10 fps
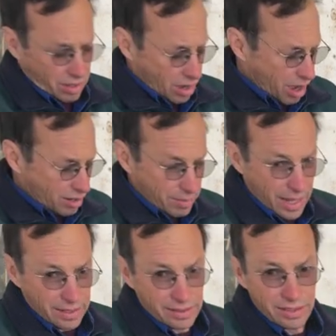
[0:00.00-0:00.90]

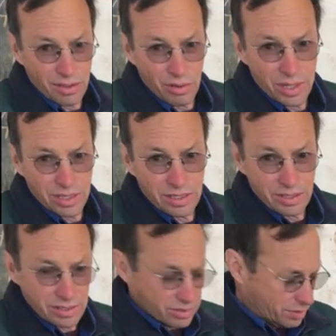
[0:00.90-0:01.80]
automatically go get the
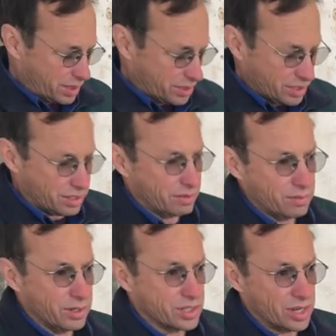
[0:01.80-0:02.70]
syringe and give
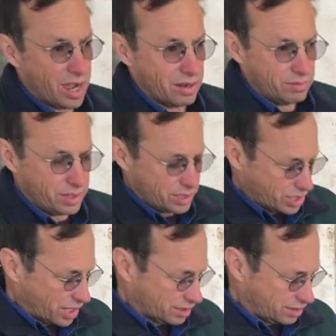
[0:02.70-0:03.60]
her a shot. We
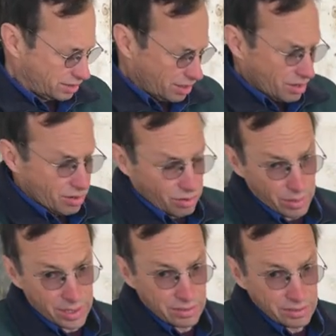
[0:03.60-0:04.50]
check her
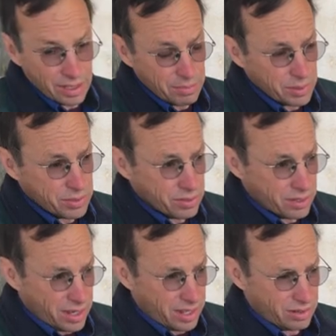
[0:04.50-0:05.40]
rectal temperature
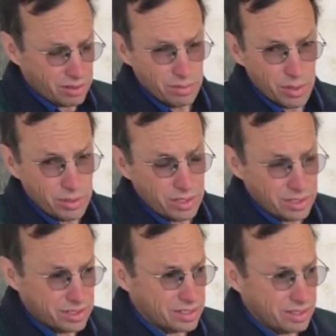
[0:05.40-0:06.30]
and her pneumonia
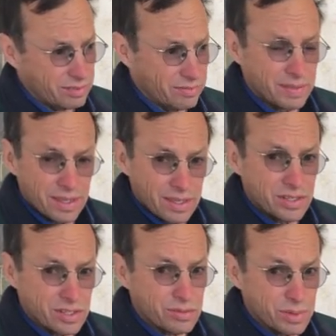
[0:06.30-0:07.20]
to see if
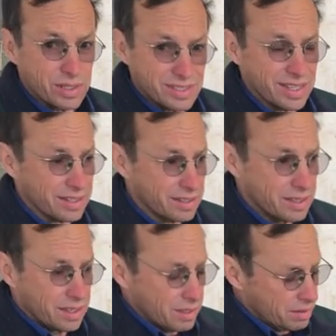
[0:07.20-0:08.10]
she's really sick.
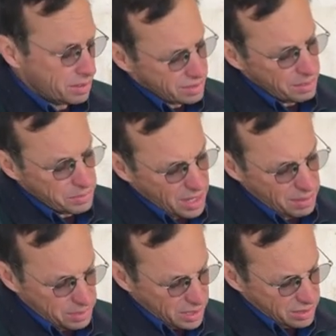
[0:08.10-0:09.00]
Because mm.
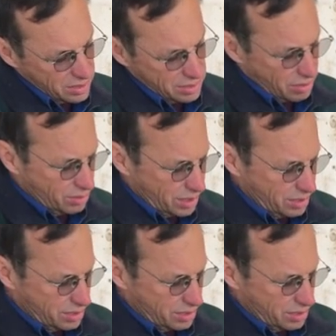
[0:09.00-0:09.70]
sometimes they just don't eat